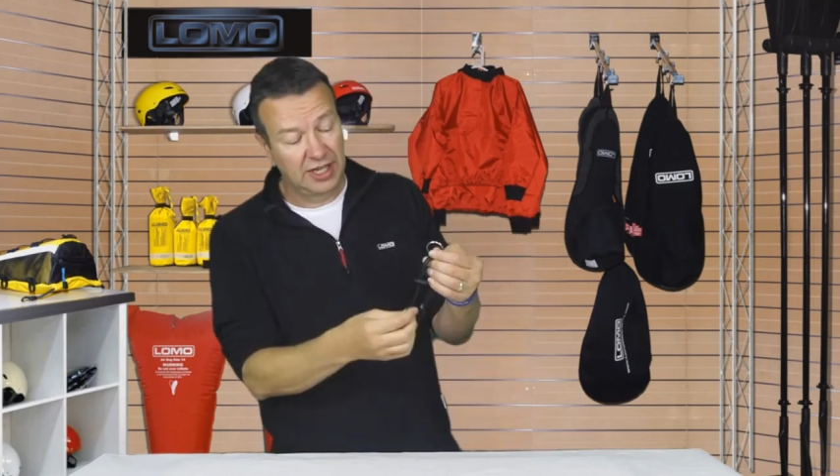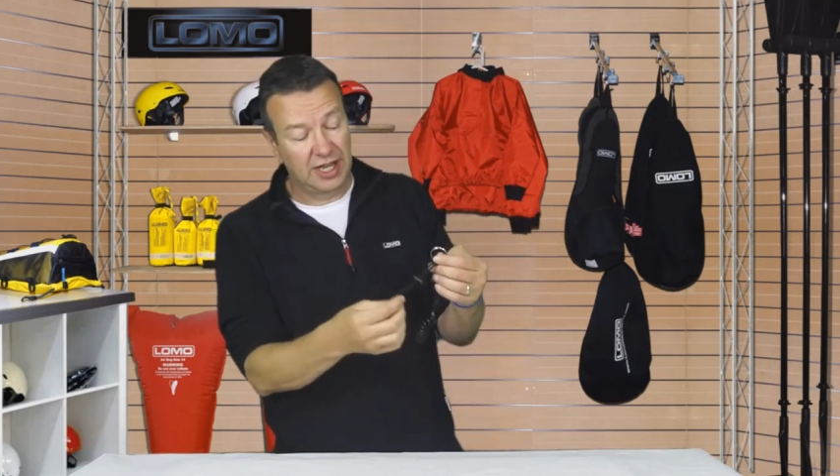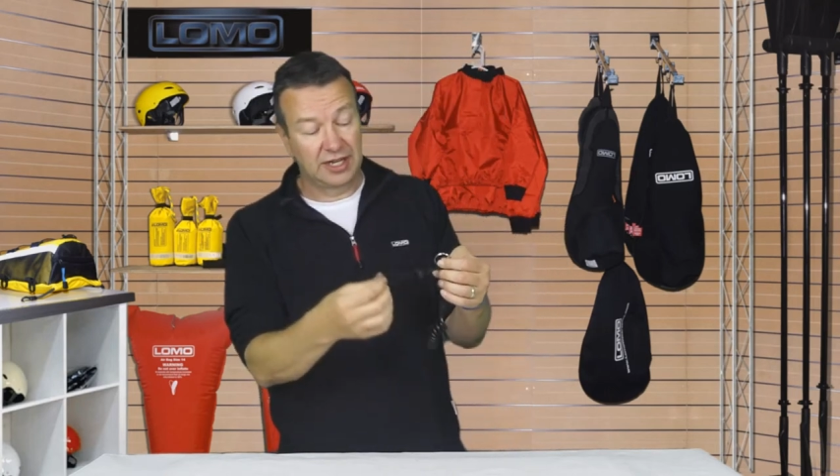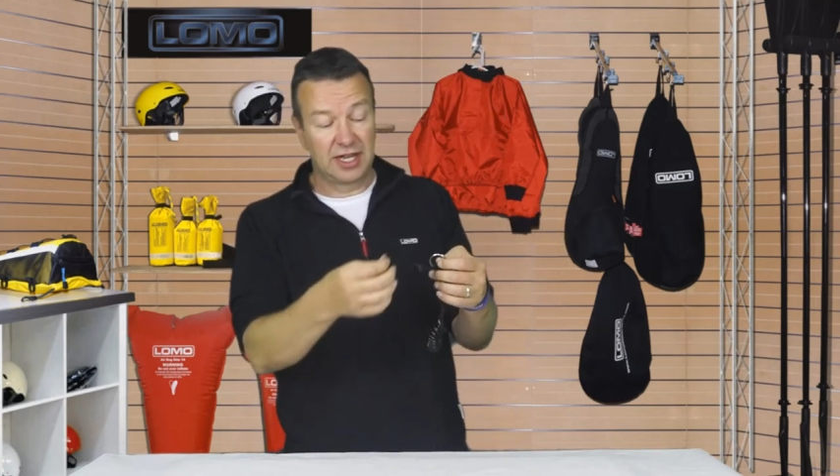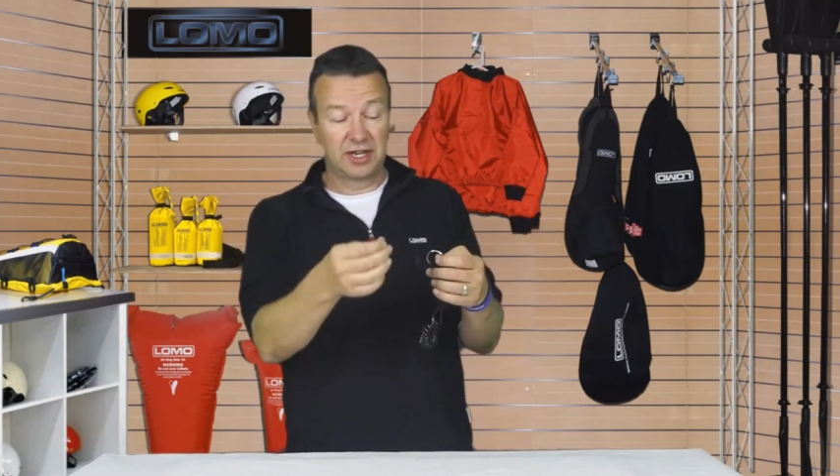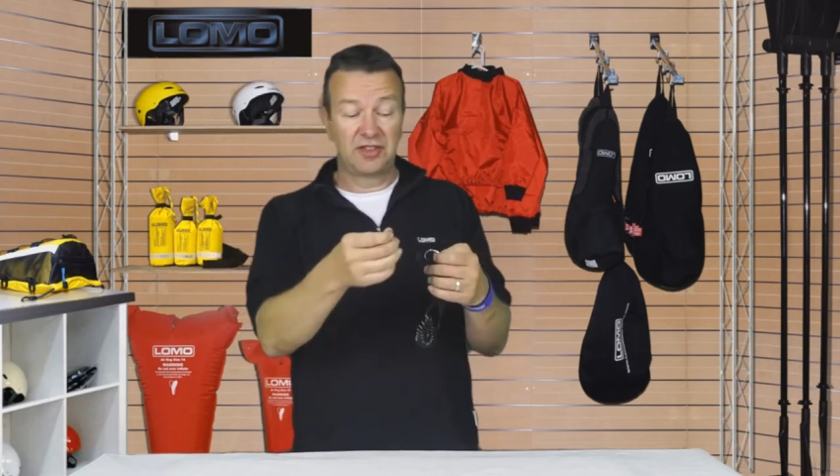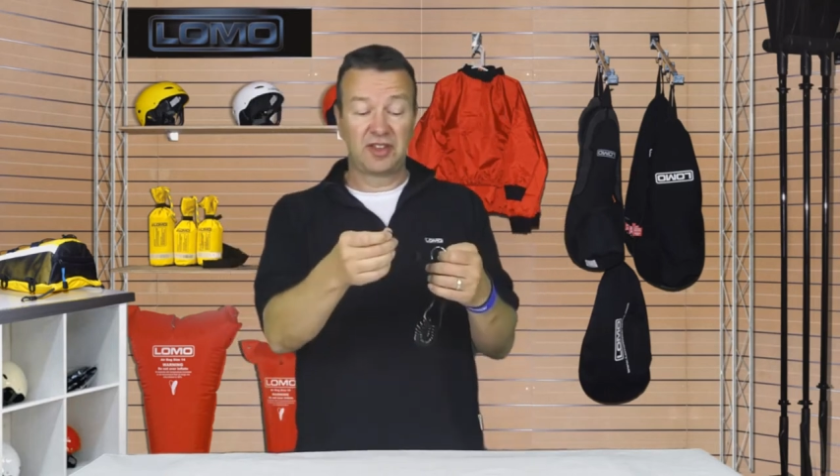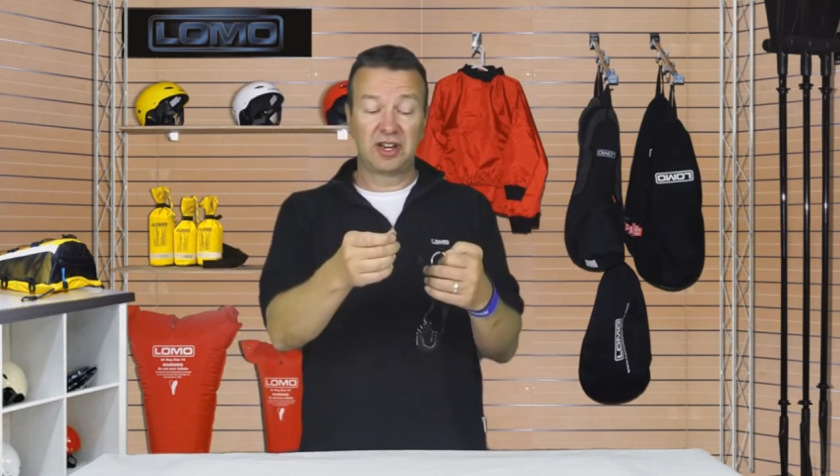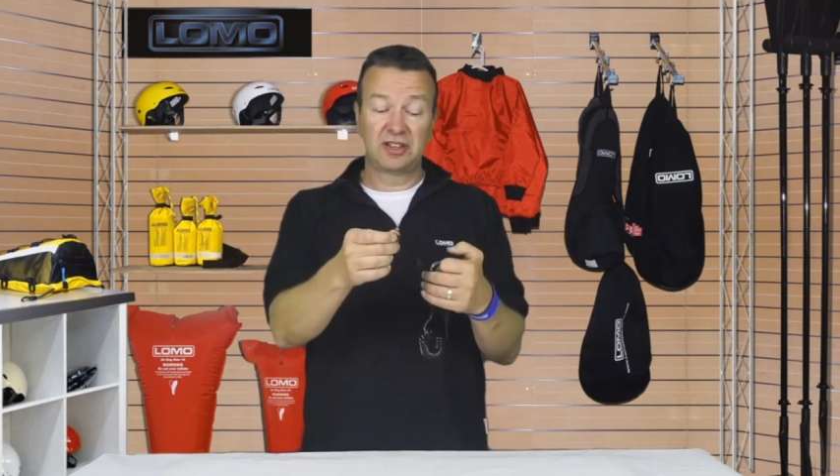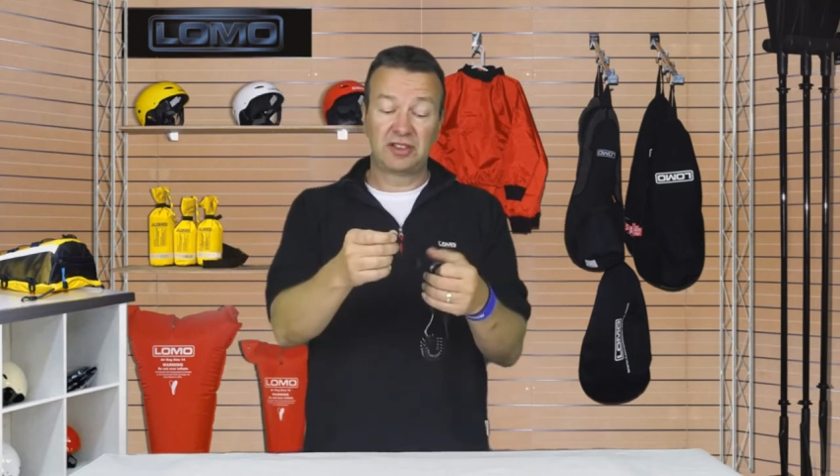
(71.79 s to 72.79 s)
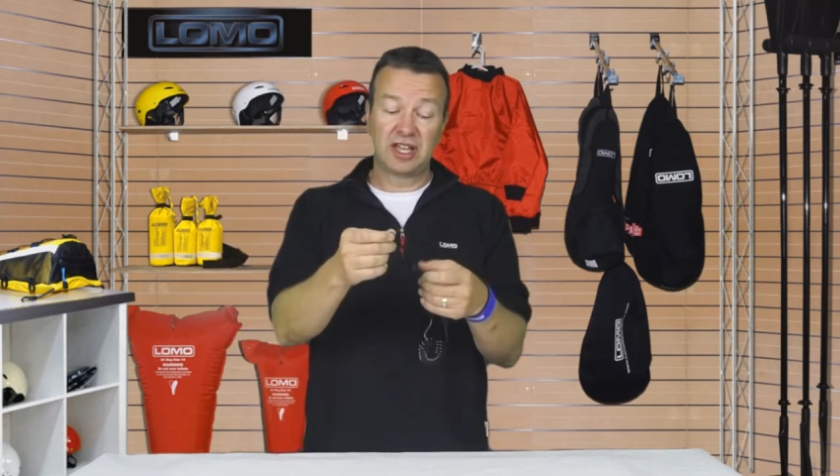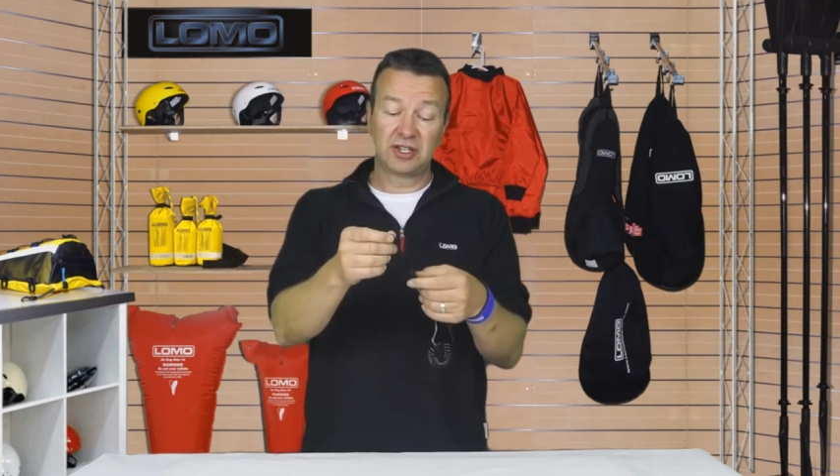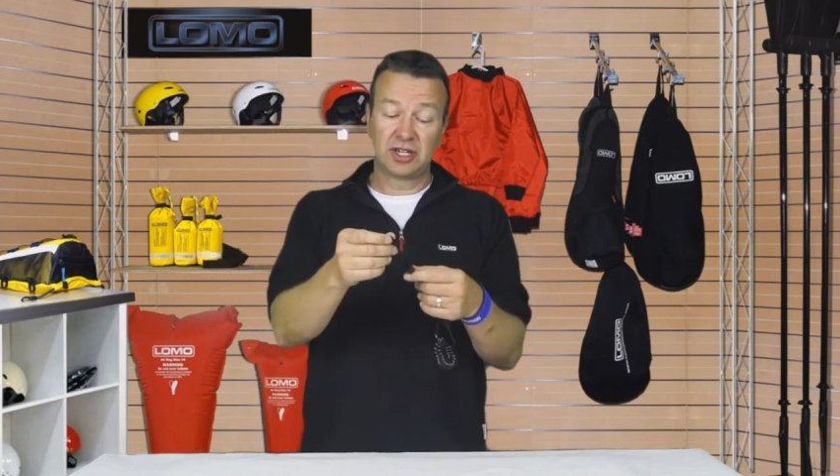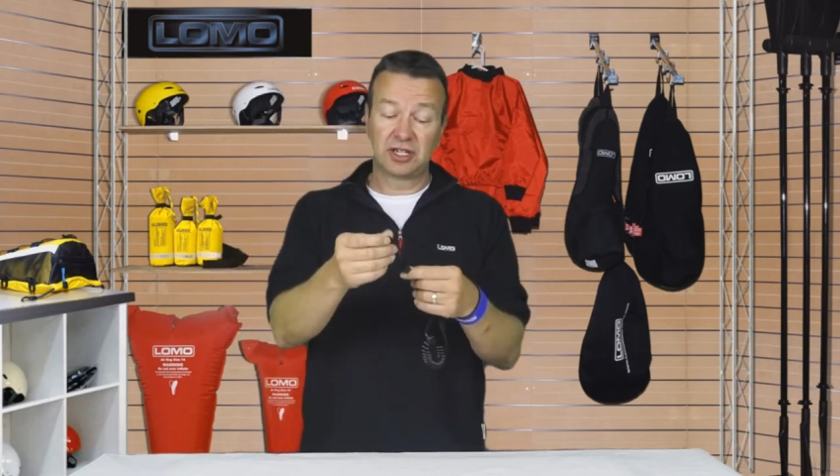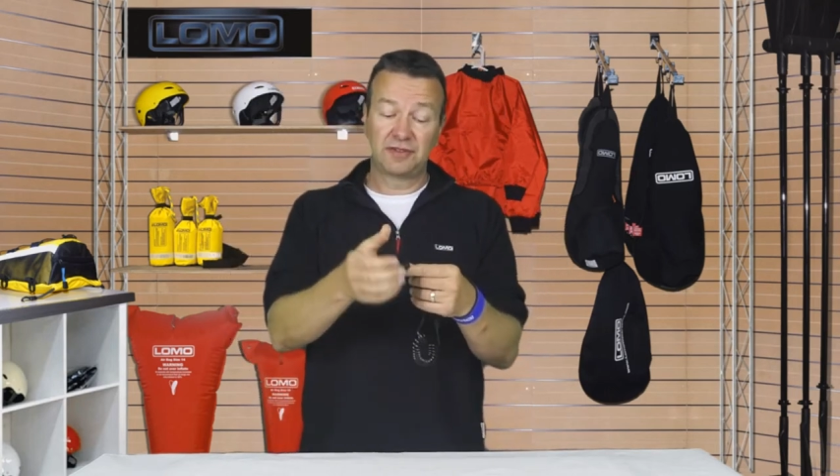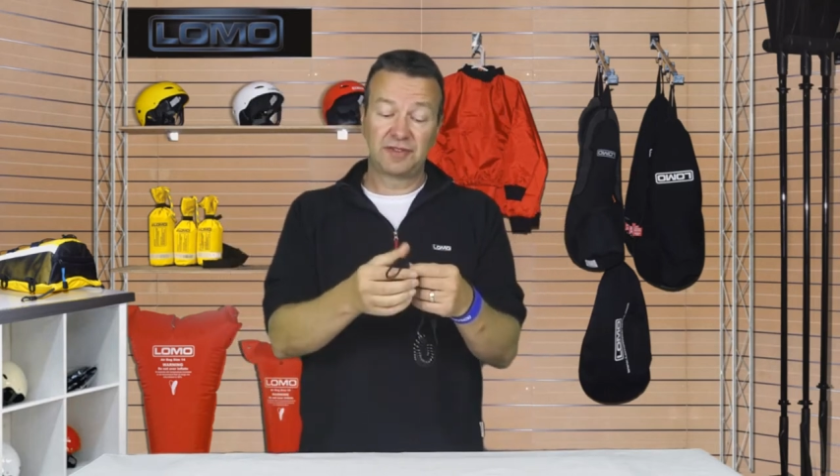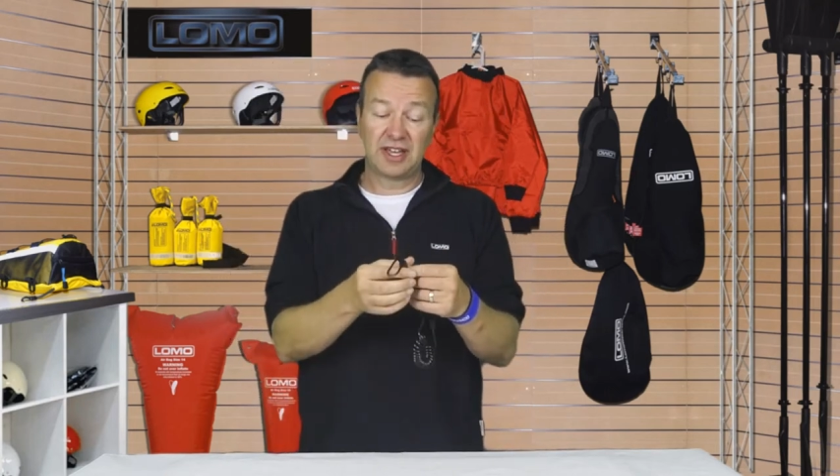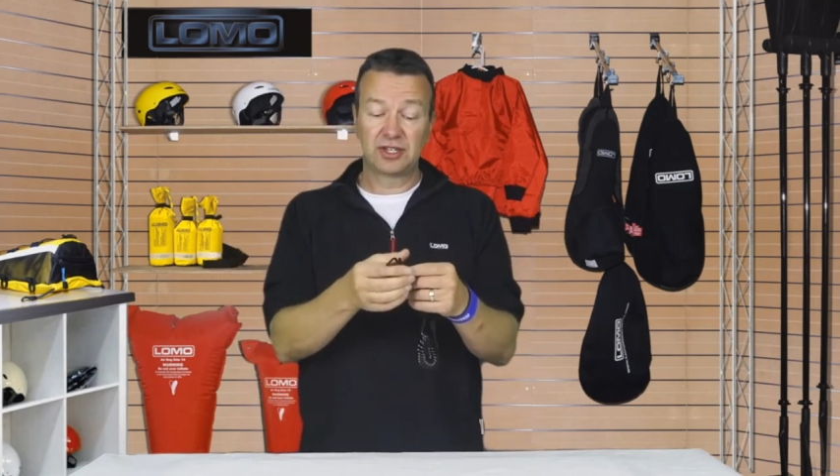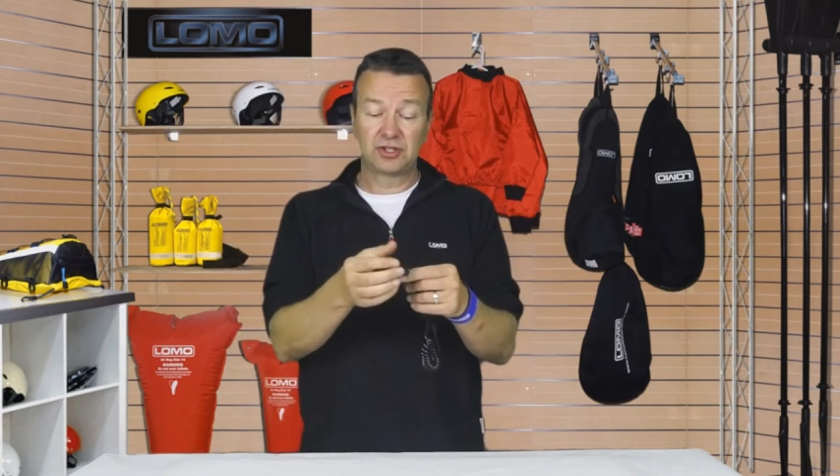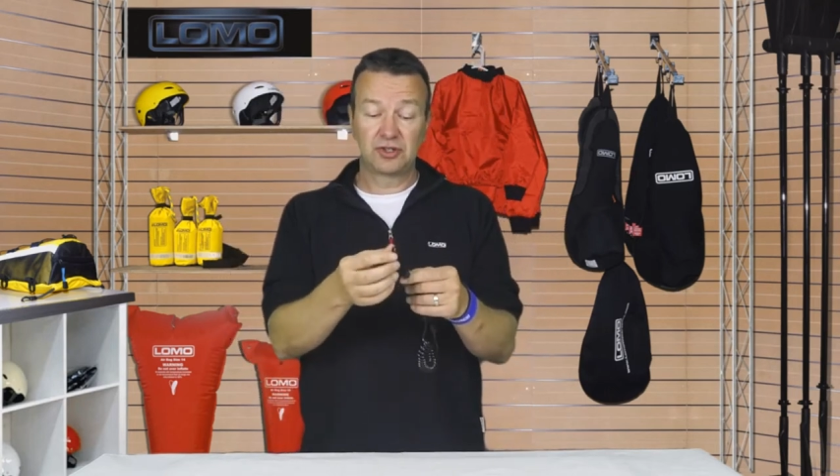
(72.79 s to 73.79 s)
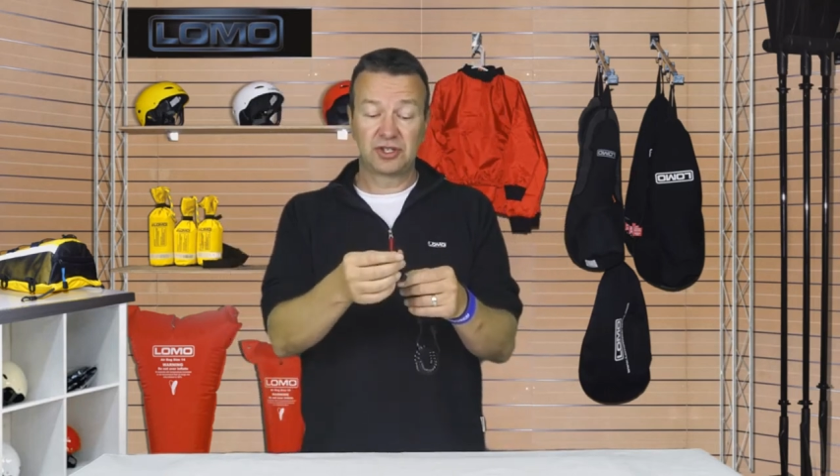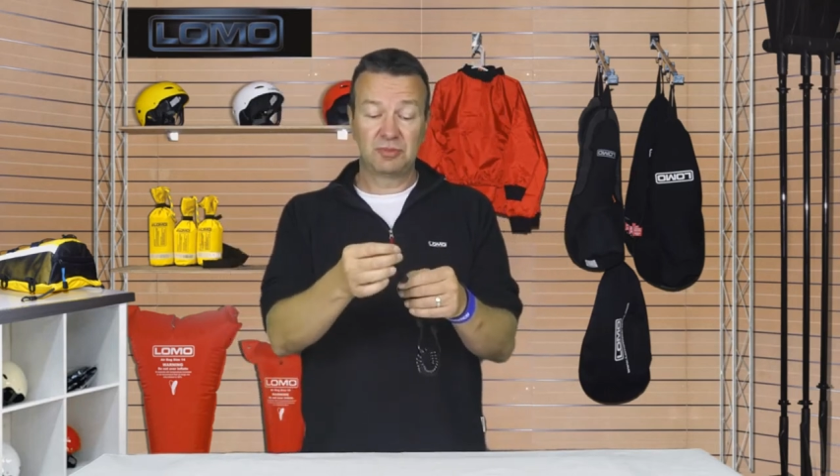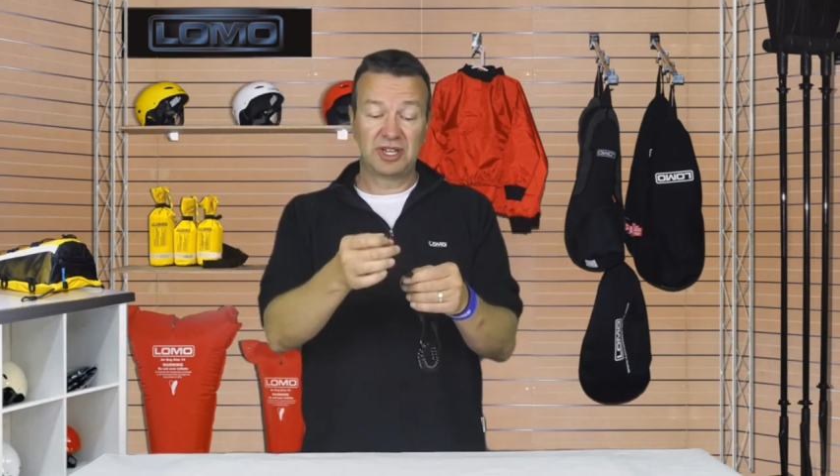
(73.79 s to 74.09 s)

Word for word: and another little lanyard if that suits it